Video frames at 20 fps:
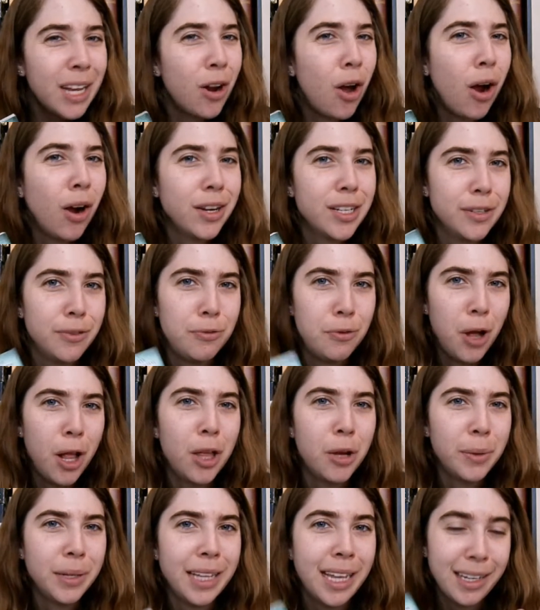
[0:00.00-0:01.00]
it hard to
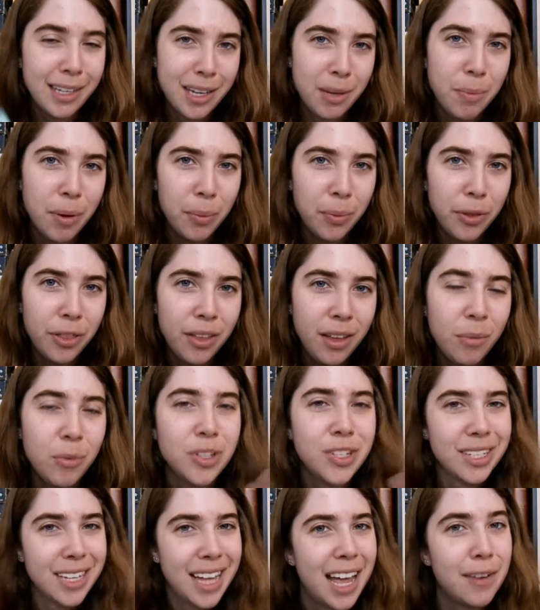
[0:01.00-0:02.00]
follow and keep up with it,
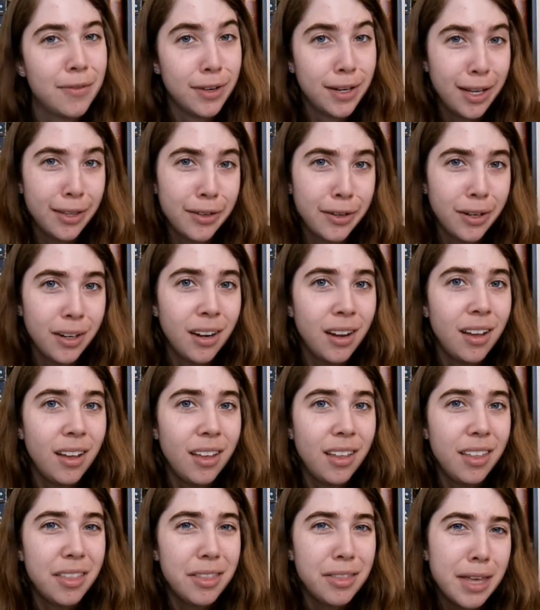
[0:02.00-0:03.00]
which is kind of another
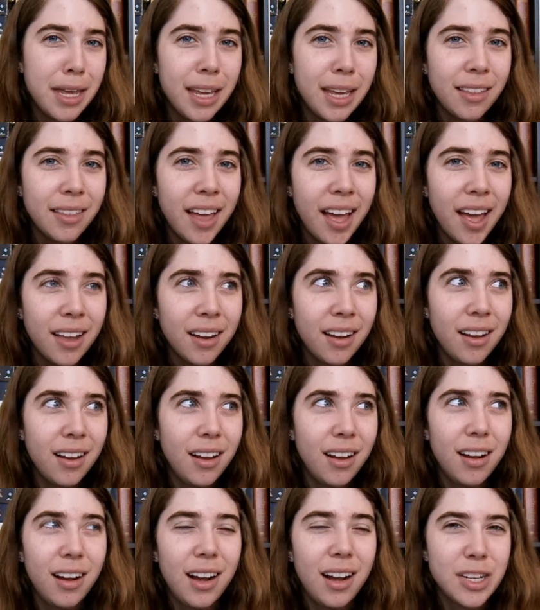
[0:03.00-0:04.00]
thing that
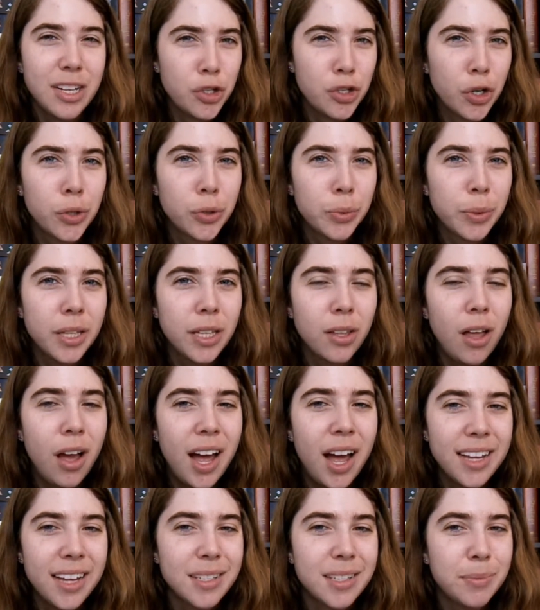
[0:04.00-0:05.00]
I struggled with a
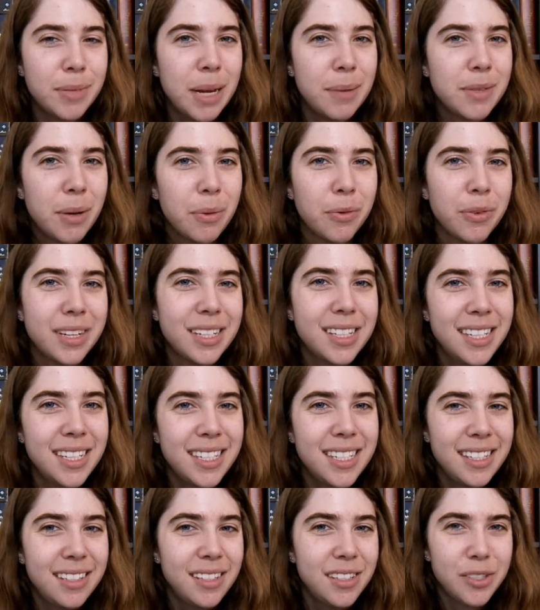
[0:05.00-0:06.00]
lot. Is sometimes I would read
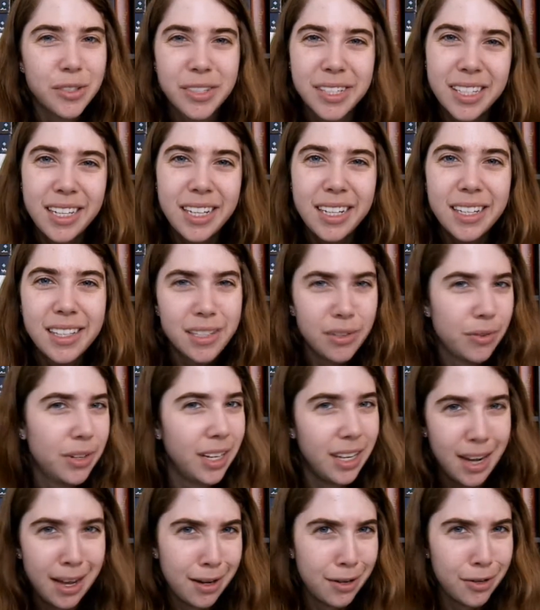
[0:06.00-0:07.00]
sentences or scenes and really
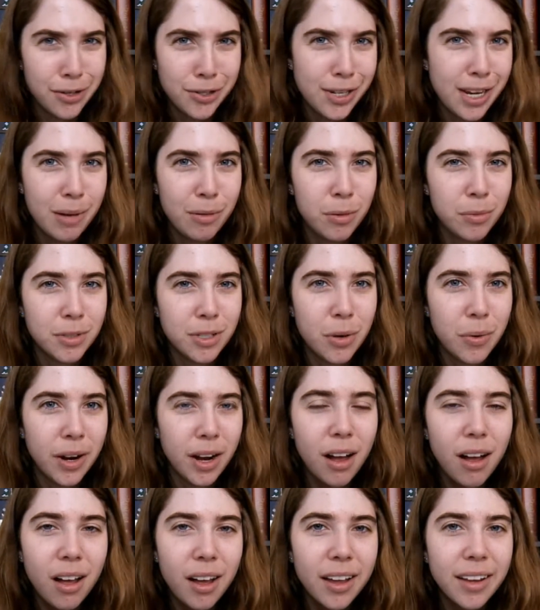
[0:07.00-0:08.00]
not understand what was going
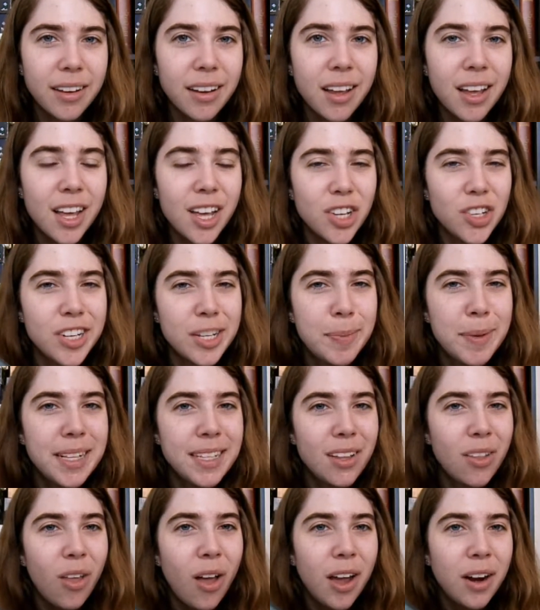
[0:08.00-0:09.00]
on. She spends a
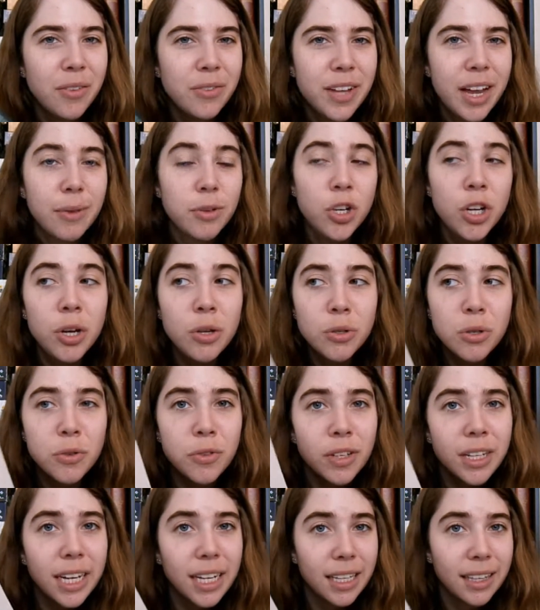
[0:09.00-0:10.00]
lot of time, she goes over
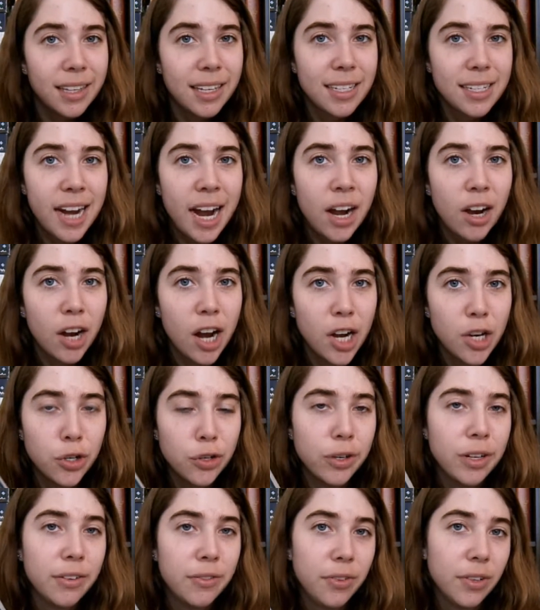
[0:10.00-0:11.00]
the entire
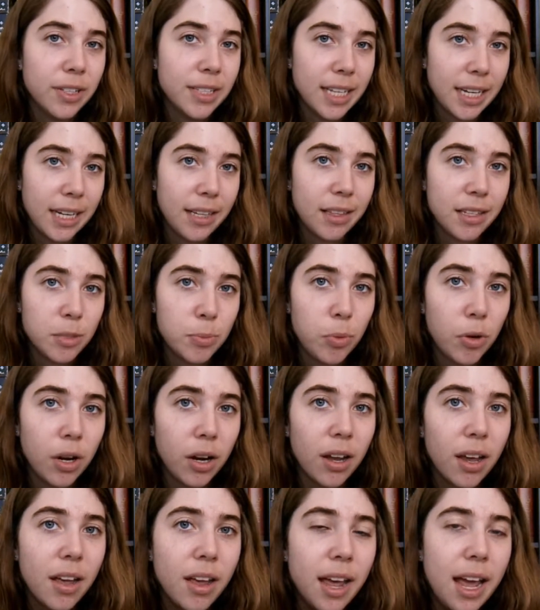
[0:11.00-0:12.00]
country, it feels like, in this book.
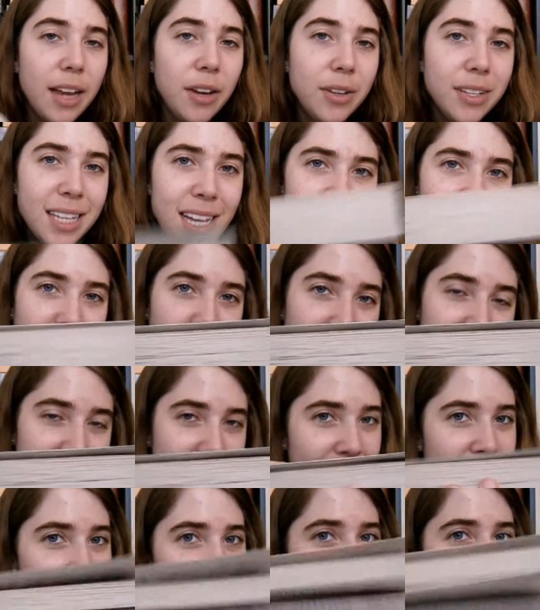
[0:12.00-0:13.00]
And you can tell, it's
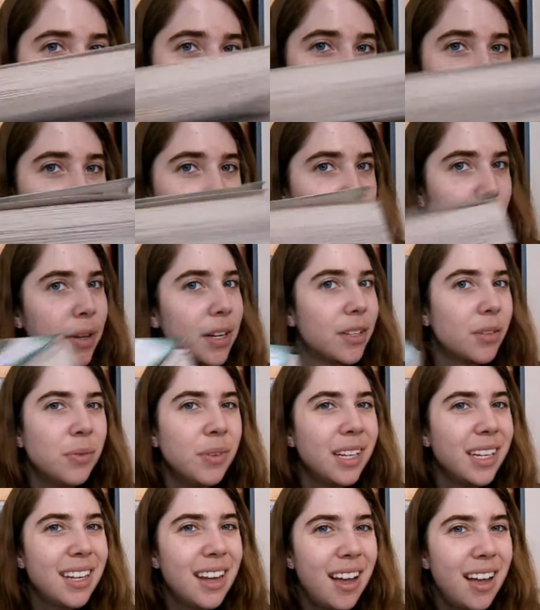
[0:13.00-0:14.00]
kind of a hefty book, but it's
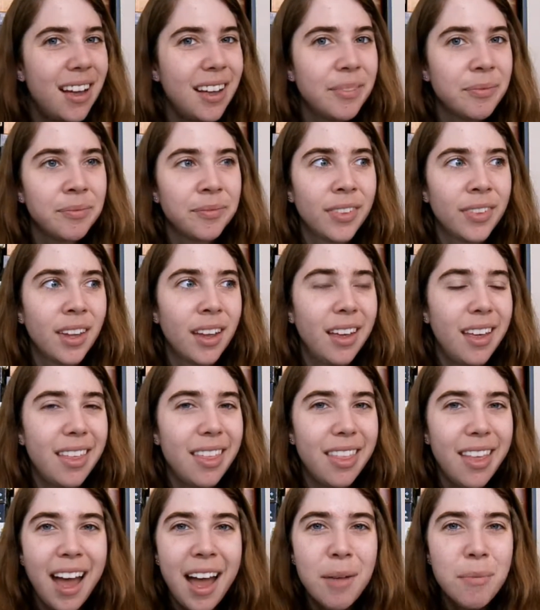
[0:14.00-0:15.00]
really not
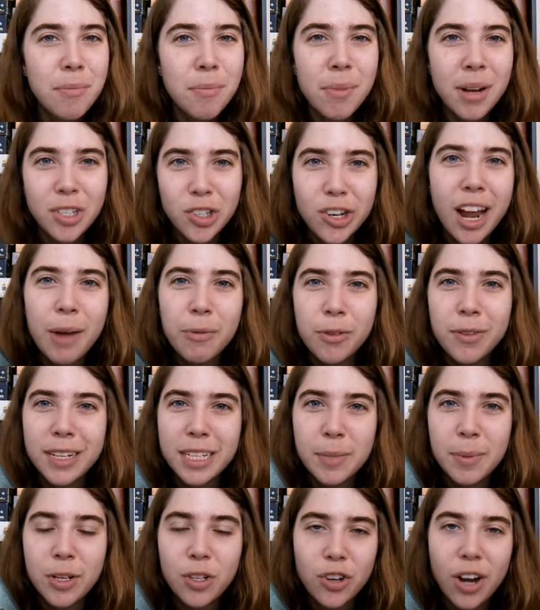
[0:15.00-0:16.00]
that much time of it is
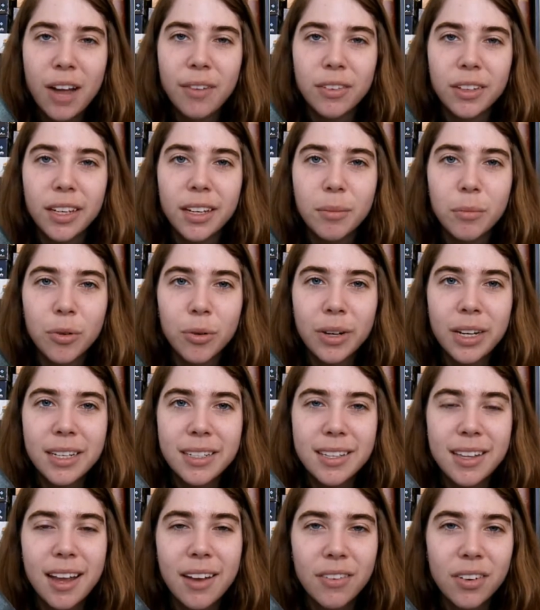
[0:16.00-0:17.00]
spent traveling. Maria
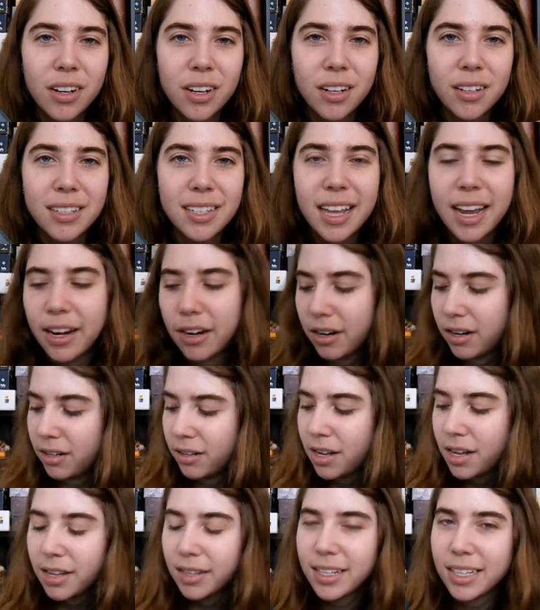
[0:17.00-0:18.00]
Snyder
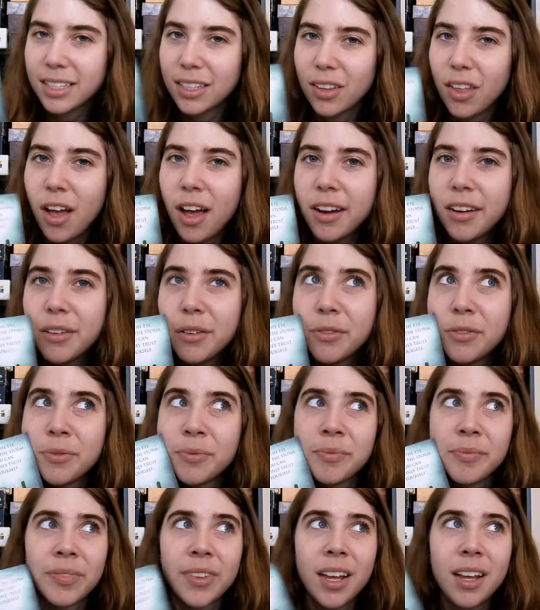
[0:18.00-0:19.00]
does a lot of,
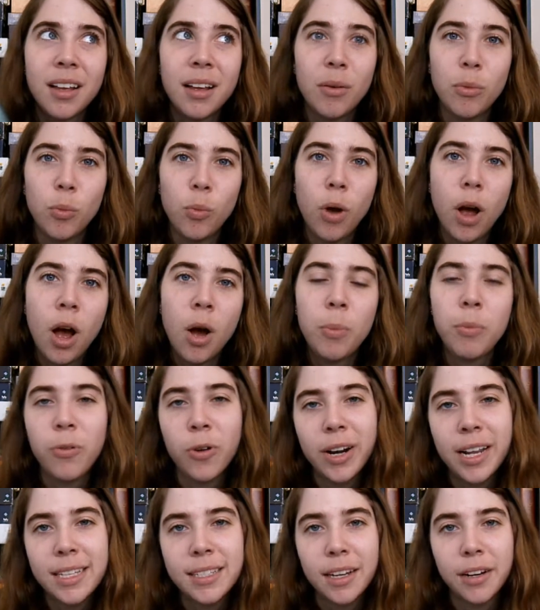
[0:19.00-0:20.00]
4
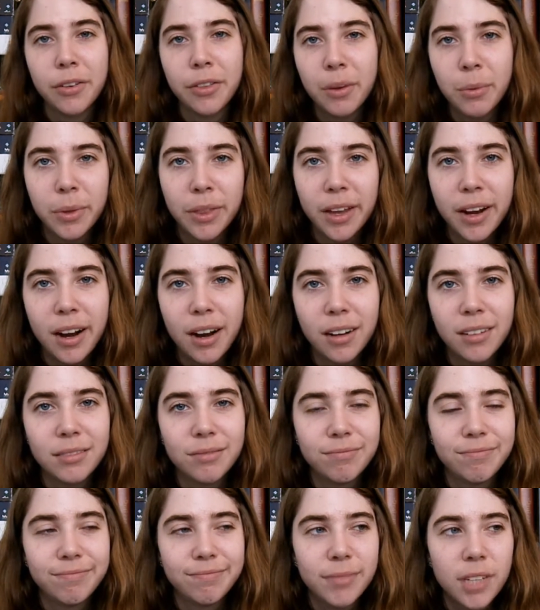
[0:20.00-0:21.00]
days later they were there.
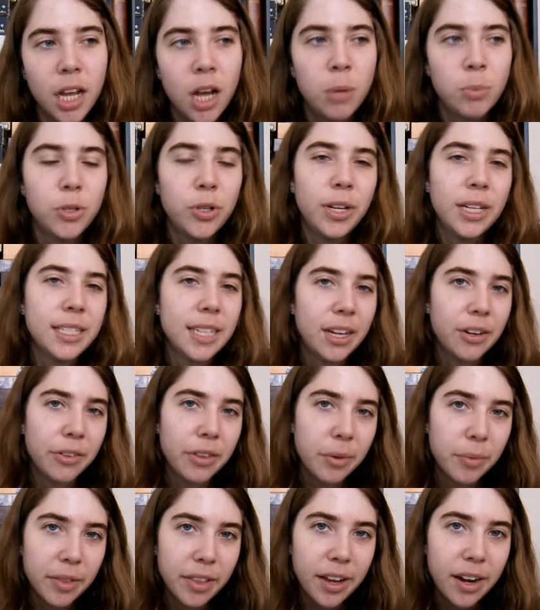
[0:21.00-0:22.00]
2 days later
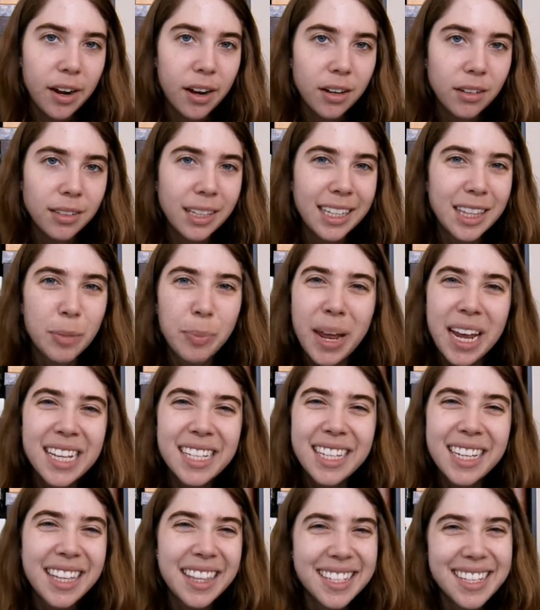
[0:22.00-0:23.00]
they were there. The
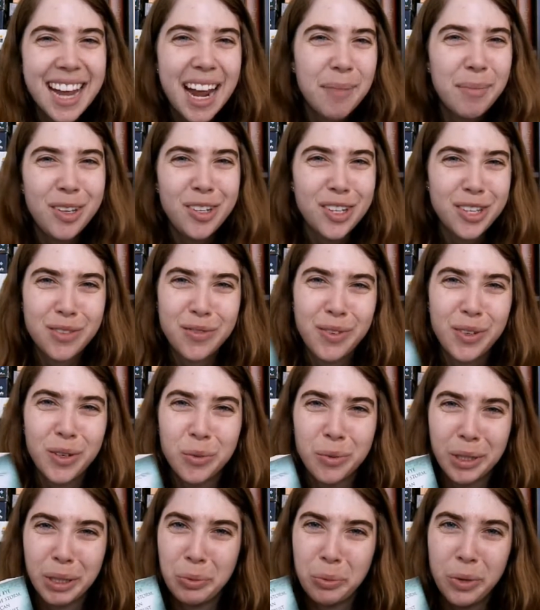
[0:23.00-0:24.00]
pacing and the timing just feel
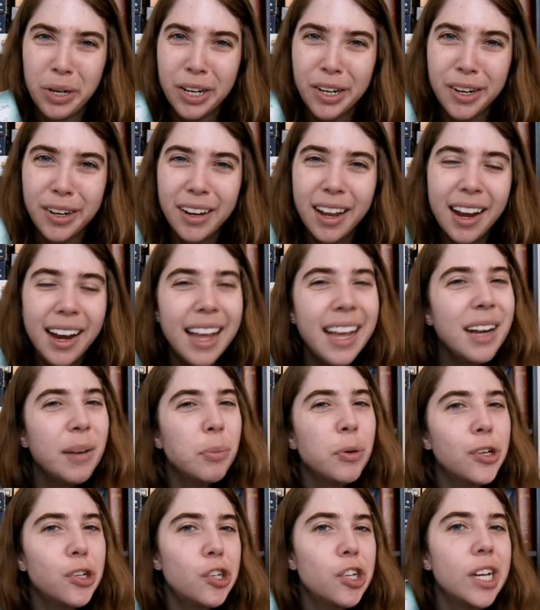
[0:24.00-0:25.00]
really weird. And I can
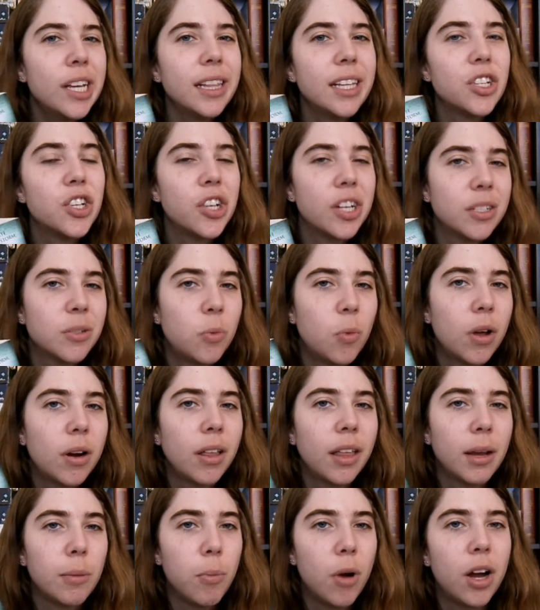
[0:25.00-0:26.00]
appreciate that she doesn't want to
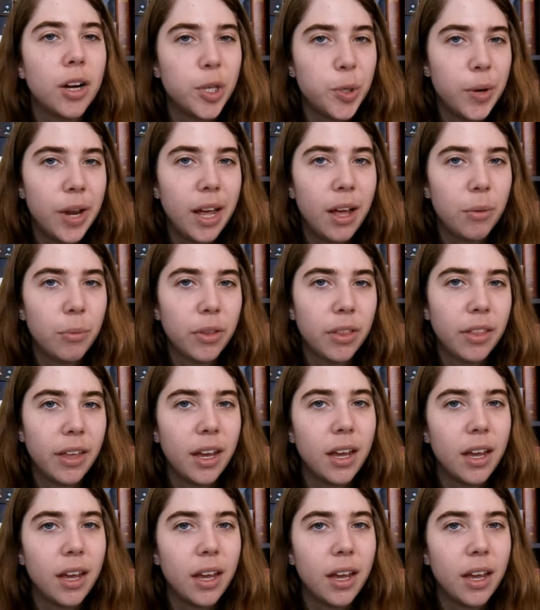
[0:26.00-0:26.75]
bog you down with